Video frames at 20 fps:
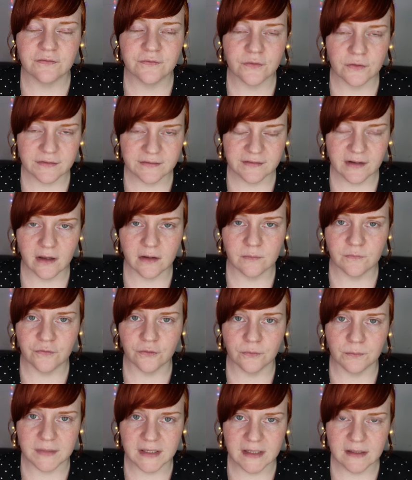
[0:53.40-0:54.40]
first time
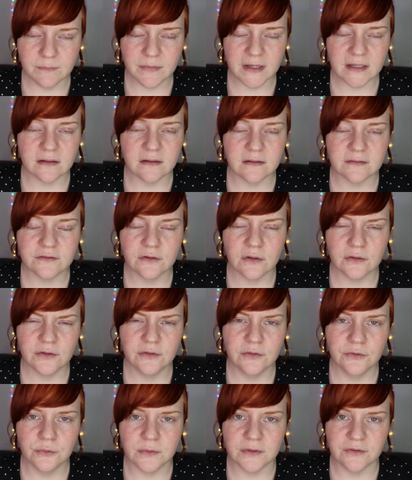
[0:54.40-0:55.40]
for me, but it is not
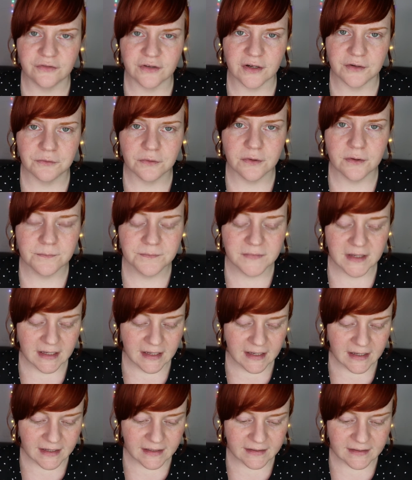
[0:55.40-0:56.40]
new in general.
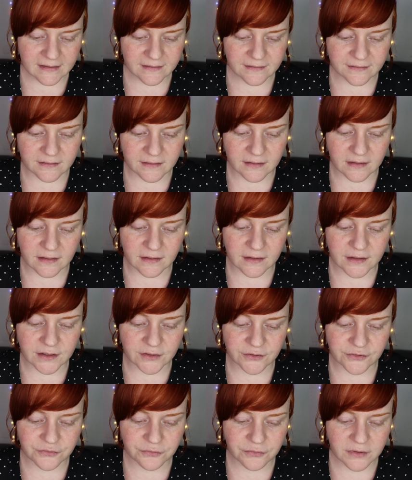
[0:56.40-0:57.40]
It is the
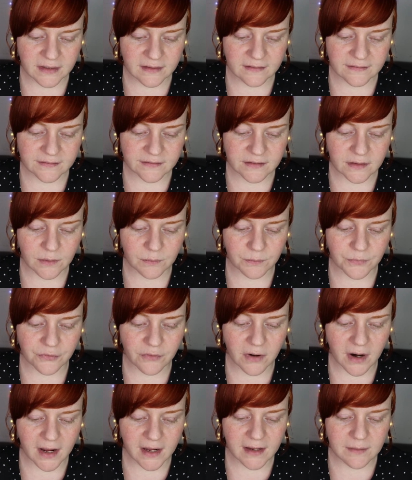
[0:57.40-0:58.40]
Catrice
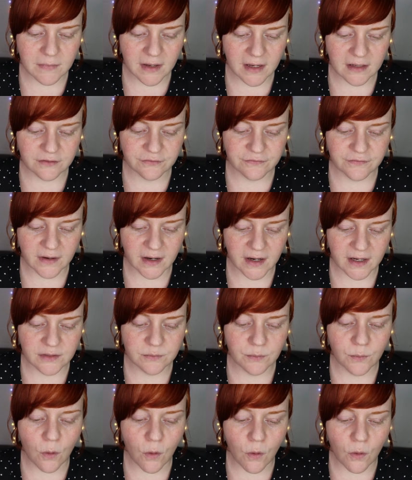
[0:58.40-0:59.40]
Prime and Fine
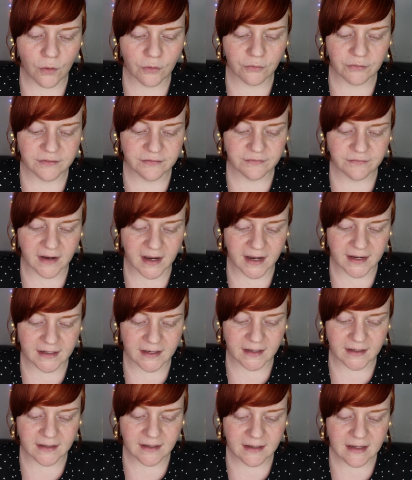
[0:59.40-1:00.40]
Pore
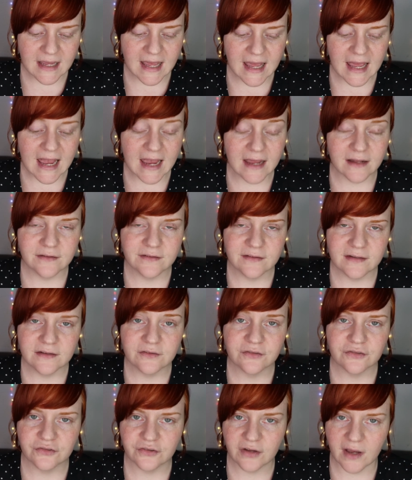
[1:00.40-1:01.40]
Refining
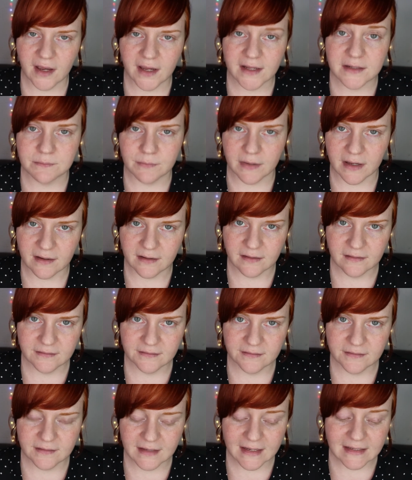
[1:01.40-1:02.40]
Anti-Shine
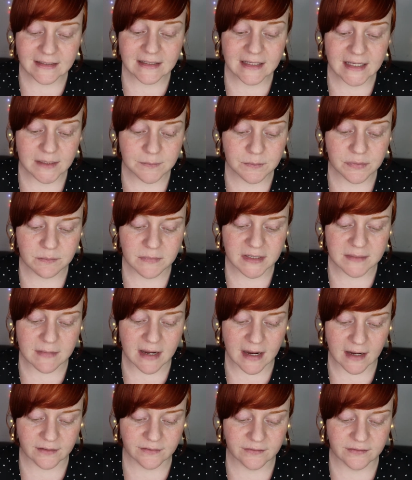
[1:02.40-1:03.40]
Base Keep Me
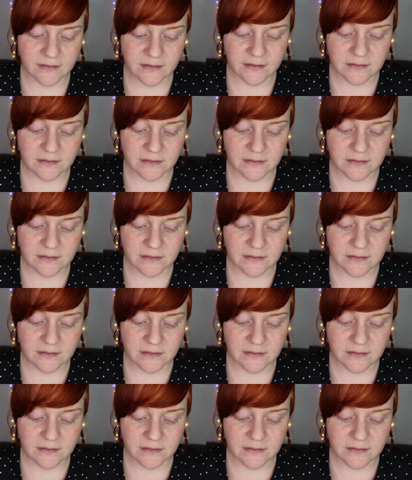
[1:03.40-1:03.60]
Matte.